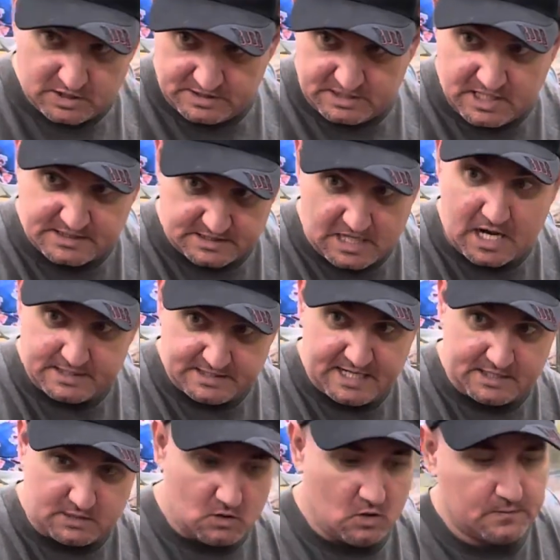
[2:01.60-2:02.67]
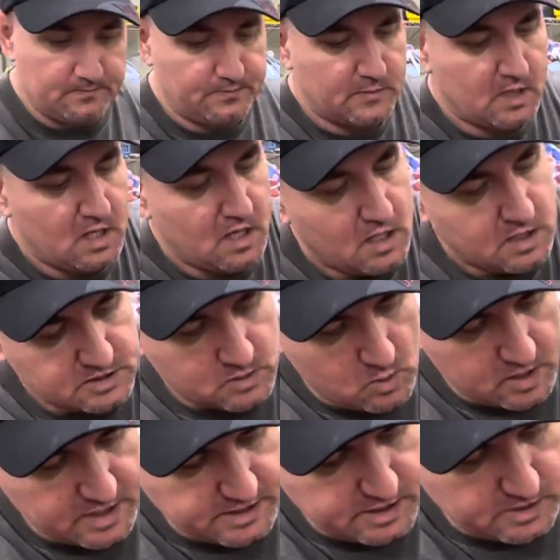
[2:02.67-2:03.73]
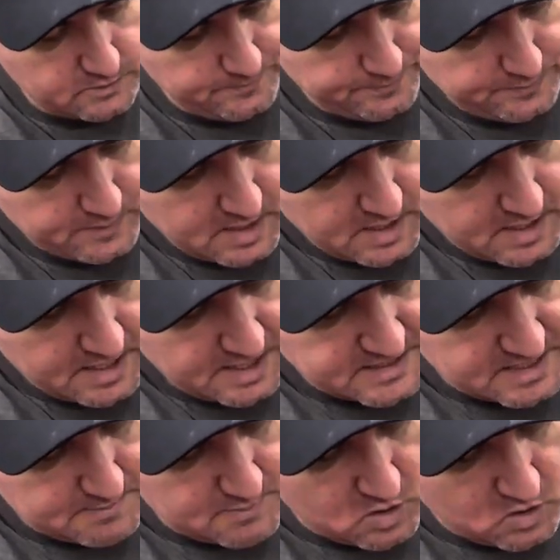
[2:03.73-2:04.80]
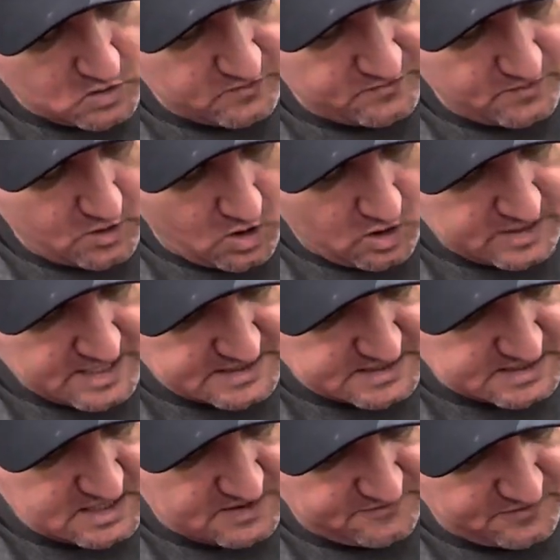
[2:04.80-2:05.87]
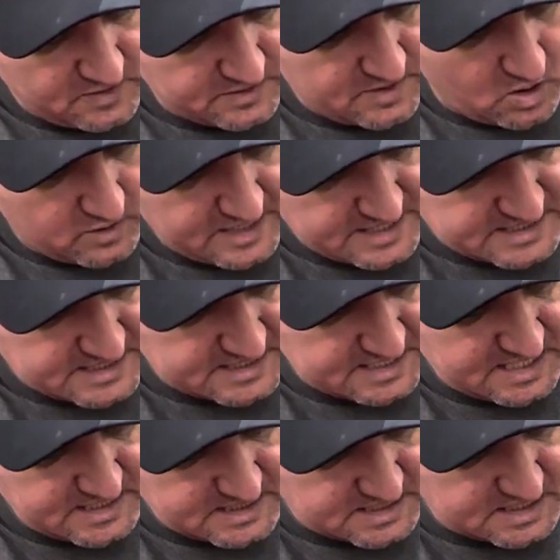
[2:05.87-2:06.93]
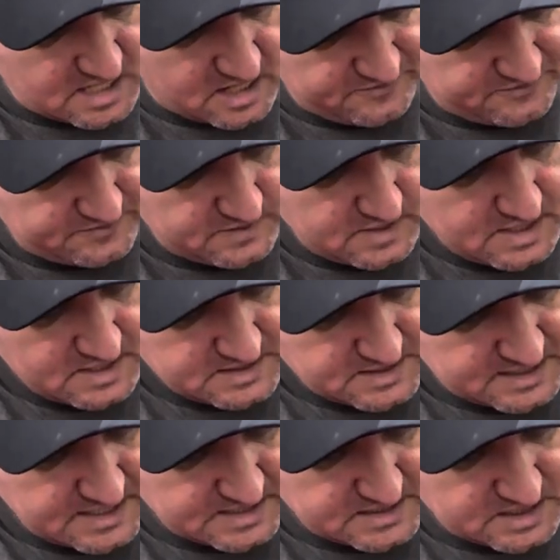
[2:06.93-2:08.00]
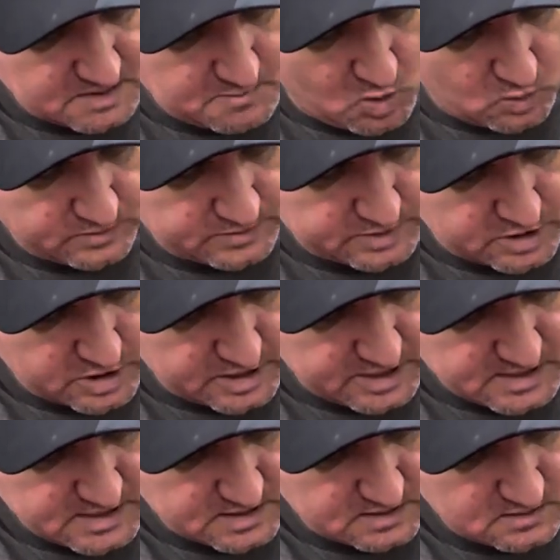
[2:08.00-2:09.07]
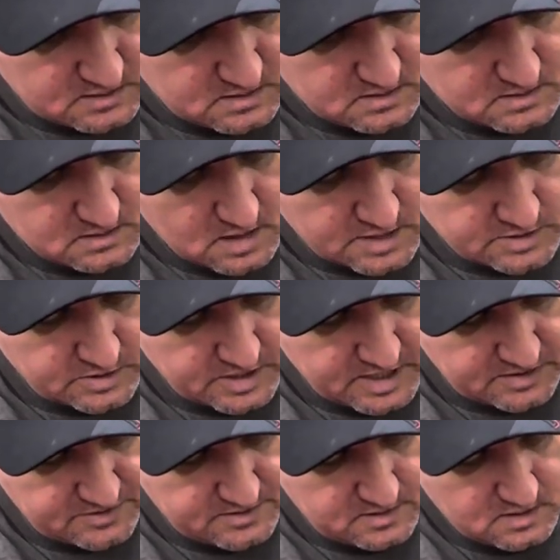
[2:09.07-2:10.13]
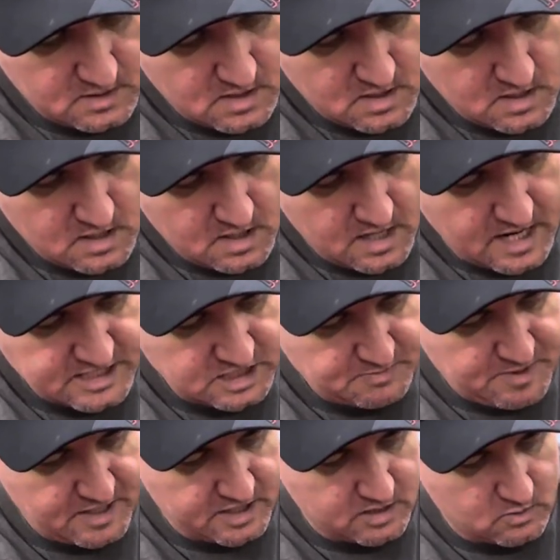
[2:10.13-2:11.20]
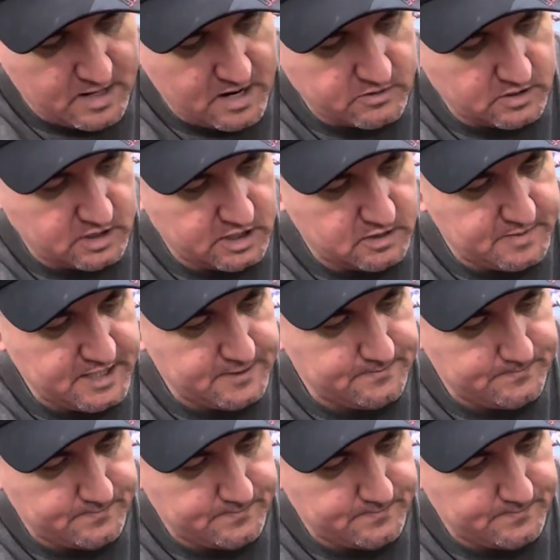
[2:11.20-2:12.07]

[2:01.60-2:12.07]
it does not take long. So what I do is I move all that stuff, all that skin stuff, to get to the molten goodies underneath. I spin it around a little bit.